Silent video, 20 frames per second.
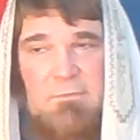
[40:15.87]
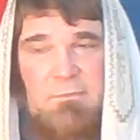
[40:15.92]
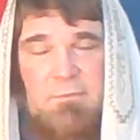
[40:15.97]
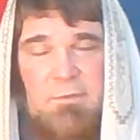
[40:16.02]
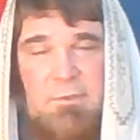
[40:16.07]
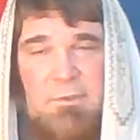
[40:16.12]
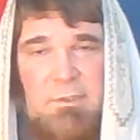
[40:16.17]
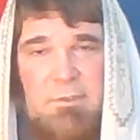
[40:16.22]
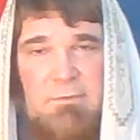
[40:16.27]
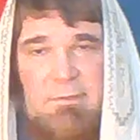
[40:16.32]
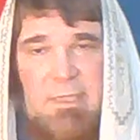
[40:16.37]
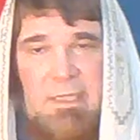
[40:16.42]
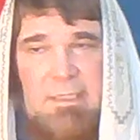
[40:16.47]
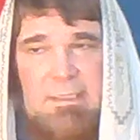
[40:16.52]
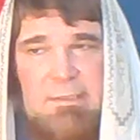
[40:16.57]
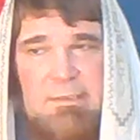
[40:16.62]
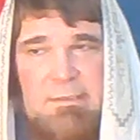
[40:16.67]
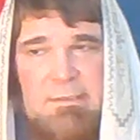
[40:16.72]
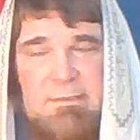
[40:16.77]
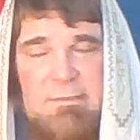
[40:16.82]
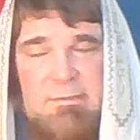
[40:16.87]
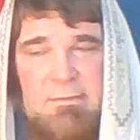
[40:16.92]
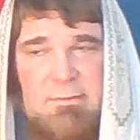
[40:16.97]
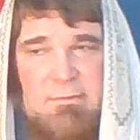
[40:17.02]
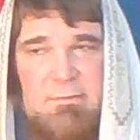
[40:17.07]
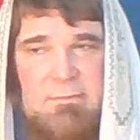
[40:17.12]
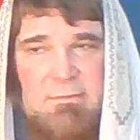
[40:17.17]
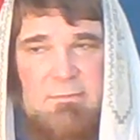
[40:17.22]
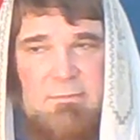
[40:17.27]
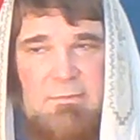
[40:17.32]
for the last
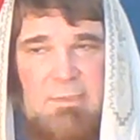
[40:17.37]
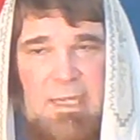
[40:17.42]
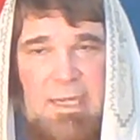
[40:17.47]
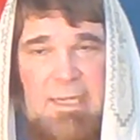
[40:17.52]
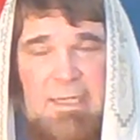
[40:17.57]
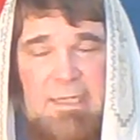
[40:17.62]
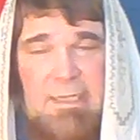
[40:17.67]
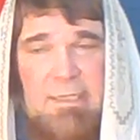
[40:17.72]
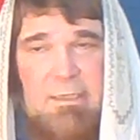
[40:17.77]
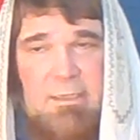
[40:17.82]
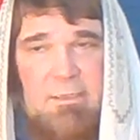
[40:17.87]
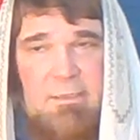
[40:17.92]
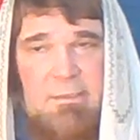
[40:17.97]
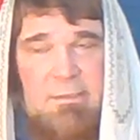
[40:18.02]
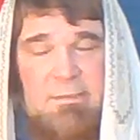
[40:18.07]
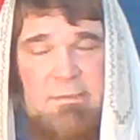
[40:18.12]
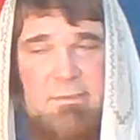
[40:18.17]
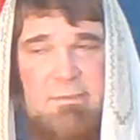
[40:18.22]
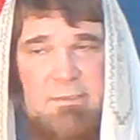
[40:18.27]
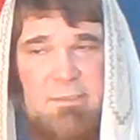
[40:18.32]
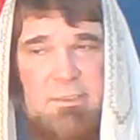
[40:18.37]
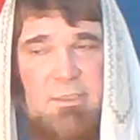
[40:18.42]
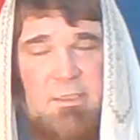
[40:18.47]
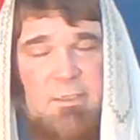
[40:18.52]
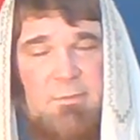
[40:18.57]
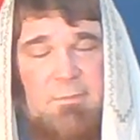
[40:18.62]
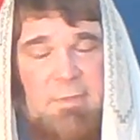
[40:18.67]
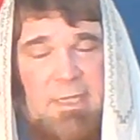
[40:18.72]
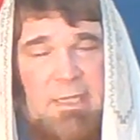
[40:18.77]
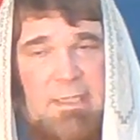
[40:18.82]
80 years to
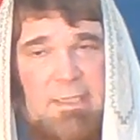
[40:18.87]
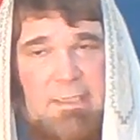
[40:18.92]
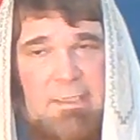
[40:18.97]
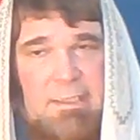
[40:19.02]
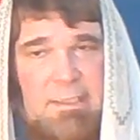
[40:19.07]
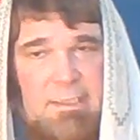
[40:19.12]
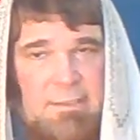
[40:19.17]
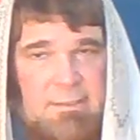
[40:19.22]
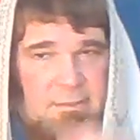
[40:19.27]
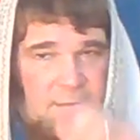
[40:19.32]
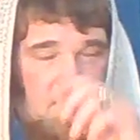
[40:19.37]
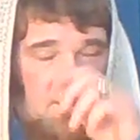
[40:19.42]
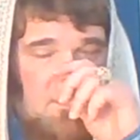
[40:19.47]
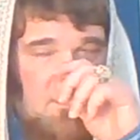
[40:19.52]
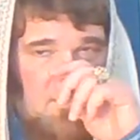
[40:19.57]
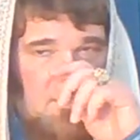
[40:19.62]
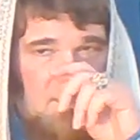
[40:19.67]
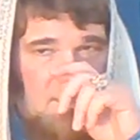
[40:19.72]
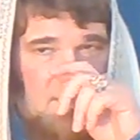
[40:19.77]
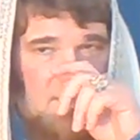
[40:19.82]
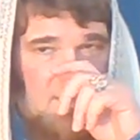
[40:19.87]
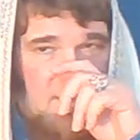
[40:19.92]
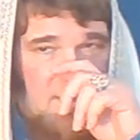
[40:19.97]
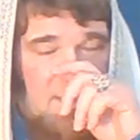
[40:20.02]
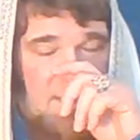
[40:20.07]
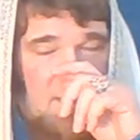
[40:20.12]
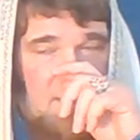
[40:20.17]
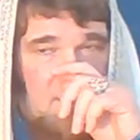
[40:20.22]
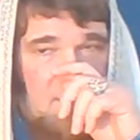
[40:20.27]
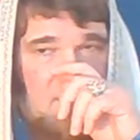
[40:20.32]
humanity and
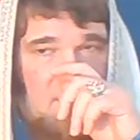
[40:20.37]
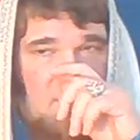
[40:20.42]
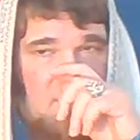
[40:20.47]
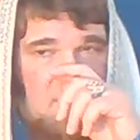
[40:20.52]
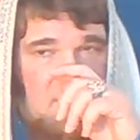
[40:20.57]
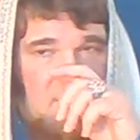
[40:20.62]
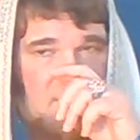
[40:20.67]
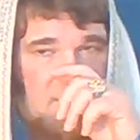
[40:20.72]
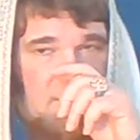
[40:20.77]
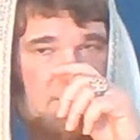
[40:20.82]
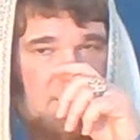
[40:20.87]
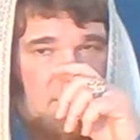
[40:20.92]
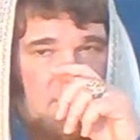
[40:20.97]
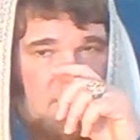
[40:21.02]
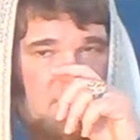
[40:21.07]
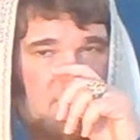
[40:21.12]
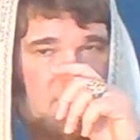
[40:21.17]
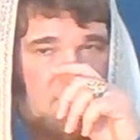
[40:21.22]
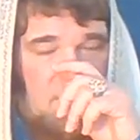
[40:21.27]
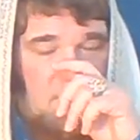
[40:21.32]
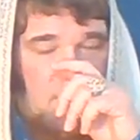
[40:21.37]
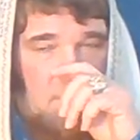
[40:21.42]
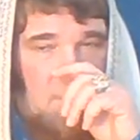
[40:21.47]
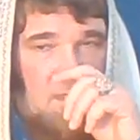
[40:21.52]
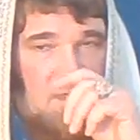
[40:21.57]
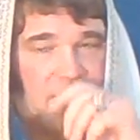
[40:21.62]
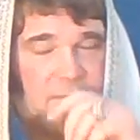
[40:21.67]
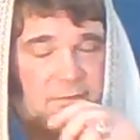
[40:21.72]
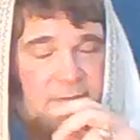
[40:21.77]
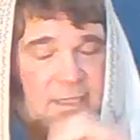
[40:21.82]
kill, steal, and
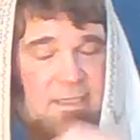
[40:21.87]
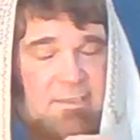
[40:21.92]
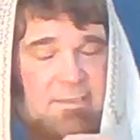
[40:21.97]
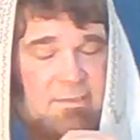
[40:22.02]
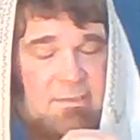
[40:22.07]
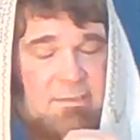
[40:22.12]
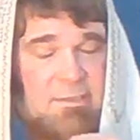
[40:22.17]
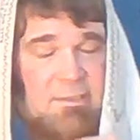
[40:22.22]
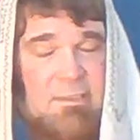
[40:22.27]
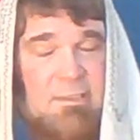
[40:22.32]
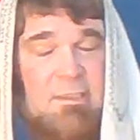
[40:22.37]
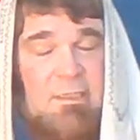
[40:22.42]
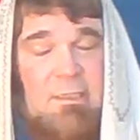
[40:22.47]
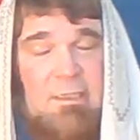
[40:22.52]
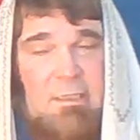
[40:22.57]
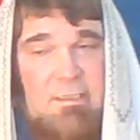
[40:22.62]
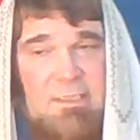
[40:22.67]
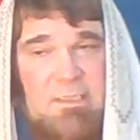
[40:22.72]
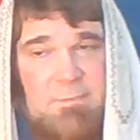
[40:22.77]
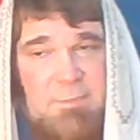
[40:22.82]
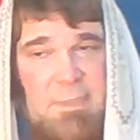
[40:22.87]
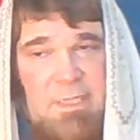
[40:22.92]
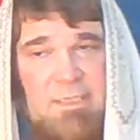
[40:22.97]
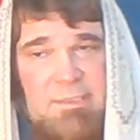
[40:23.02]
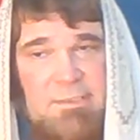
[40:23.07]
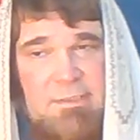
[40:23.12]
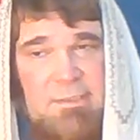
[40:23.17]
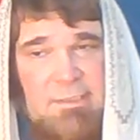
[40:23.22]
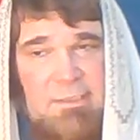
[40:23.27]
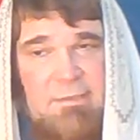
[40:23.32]
destroy in the last,
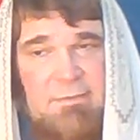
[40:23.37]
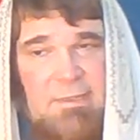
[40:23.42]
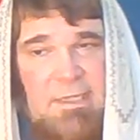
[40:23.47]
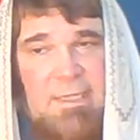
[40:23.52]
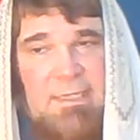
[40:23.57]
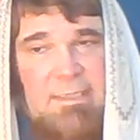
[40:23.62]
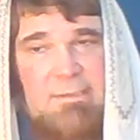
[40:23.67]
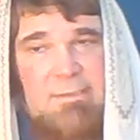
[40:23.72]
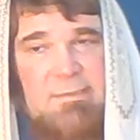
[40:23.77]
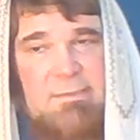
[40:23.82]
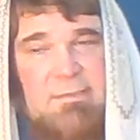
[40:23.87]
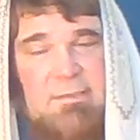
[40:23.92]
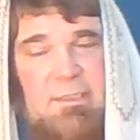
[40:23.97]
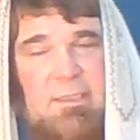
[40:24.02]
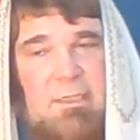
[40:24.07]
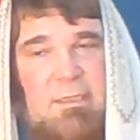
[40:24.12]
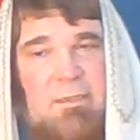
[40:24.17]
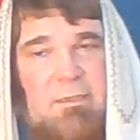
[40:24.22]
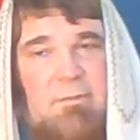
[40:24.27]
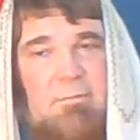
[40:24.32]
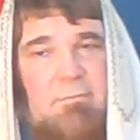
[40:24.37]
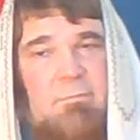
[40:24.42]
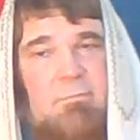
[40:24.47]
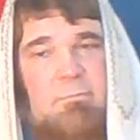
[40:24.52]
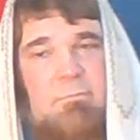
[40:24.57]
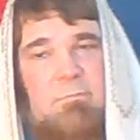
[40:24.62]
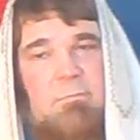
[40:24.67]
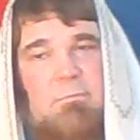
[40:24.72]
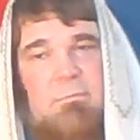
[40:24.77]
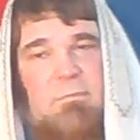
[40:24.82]
especially the last uh,
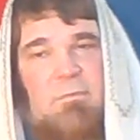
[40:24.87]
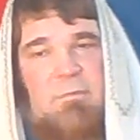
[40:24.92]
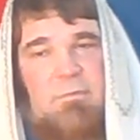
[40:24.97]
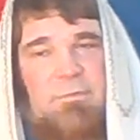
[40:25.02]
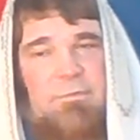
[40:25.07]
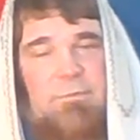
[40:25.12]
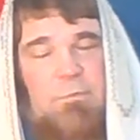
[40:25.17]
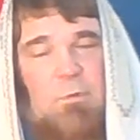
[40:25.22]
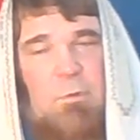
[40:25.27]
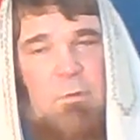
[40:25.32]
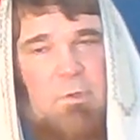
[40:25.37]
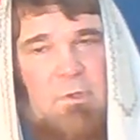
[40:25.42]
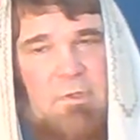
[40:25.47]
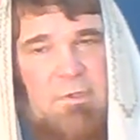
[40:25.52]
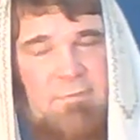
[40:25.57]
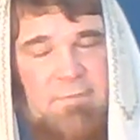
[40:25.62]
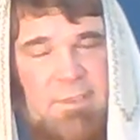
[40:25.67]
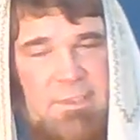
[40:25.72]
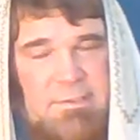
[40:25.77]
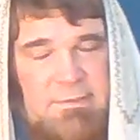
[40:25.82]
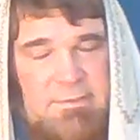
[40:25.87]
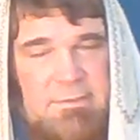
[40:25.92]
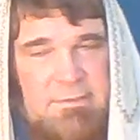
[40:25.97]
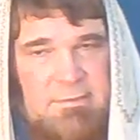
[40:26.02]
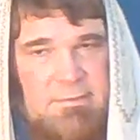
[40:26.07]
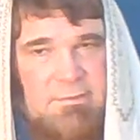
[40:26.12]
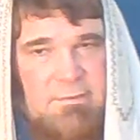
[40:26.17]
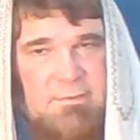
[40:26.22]
four of it,